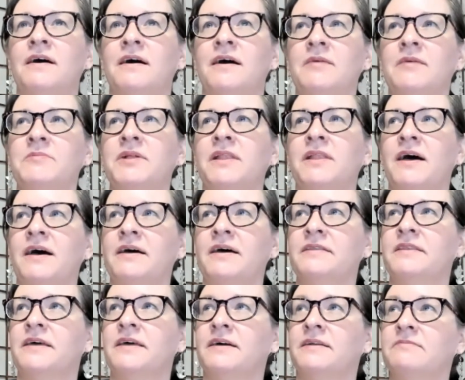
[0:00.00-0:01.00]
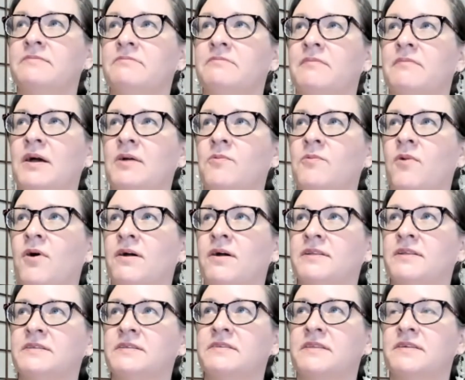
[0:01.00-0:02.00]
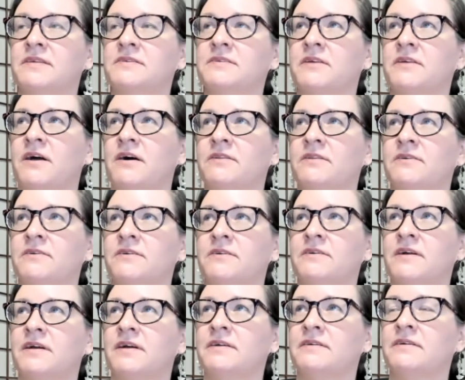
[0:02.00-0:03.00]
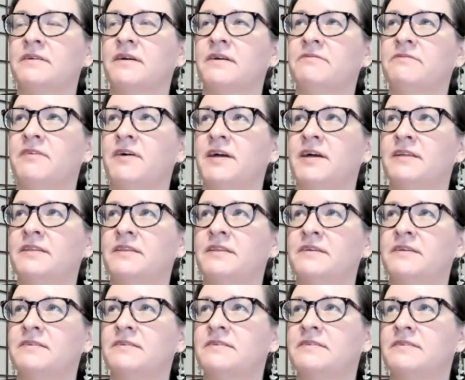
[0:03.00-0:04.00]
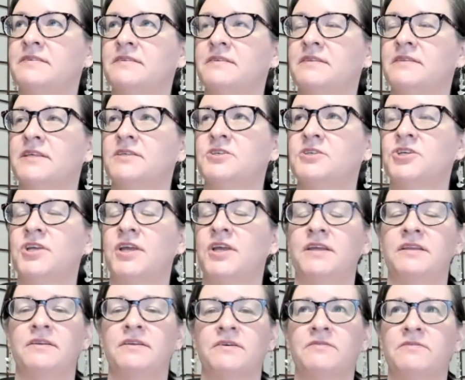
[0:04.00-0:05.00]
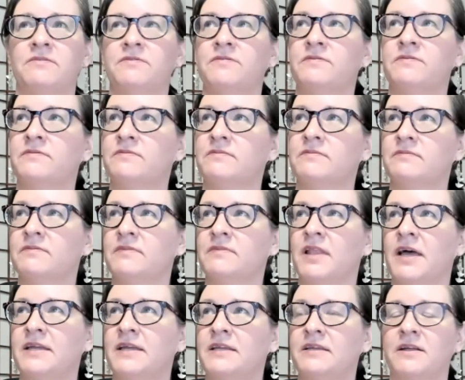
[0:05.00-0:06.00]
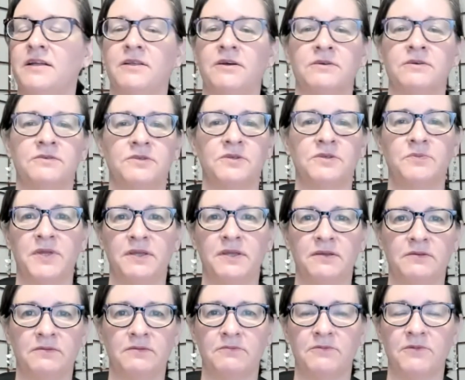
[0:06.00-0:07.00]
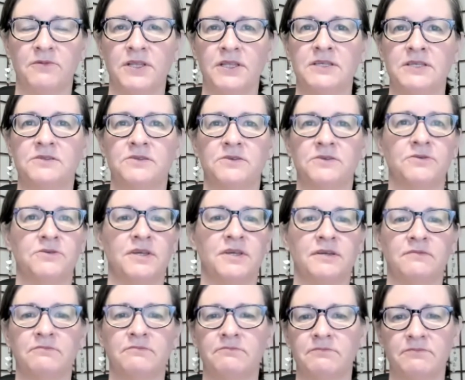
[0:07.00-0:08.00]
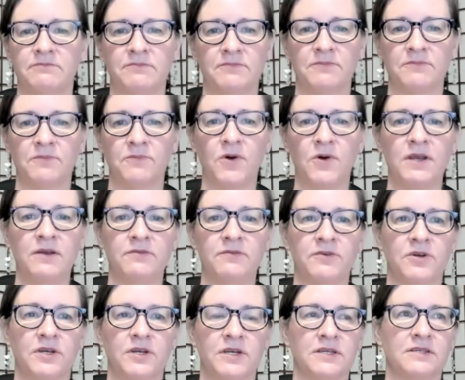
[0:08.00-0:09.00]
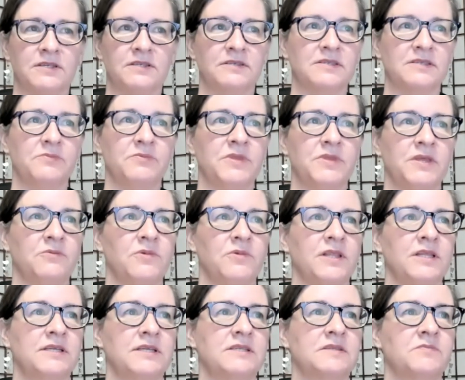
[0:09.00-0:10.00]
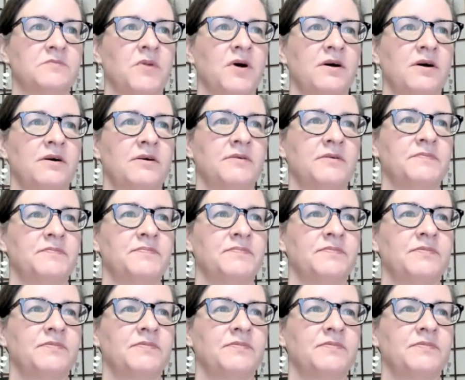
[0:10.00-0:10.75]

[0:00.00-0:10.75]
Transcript: I'm glad that my wall is this color. I find this shade of light yellow to be really soothing. Whatever it is, something really small.